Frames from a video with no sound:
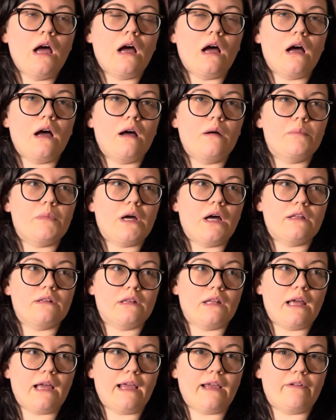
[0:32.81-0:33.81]

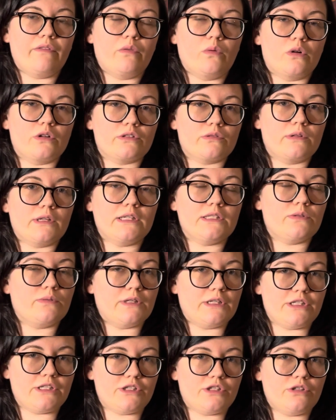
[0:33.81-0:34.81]
Unlike for
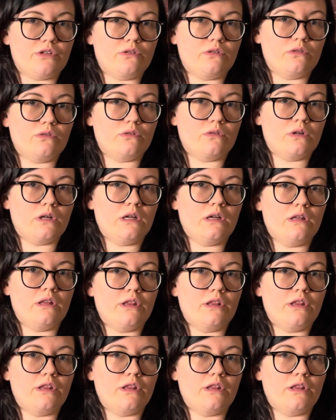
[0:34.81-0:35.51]
2022,